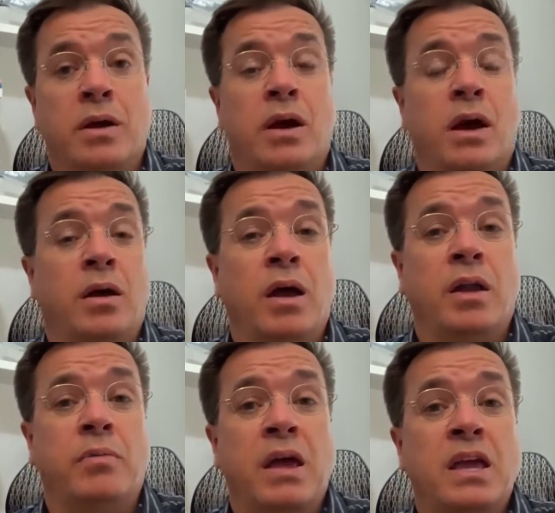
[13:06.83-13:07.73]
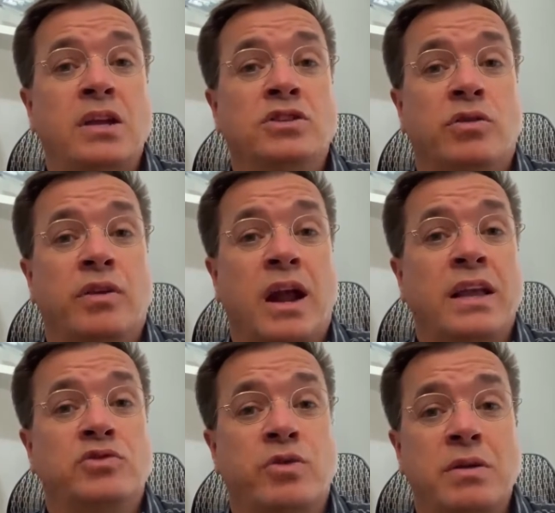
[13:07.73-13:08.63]
and making sure that I
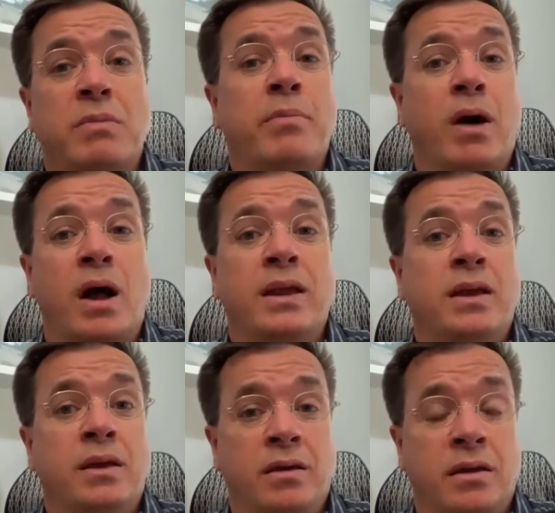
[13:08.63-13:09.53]
treat my body,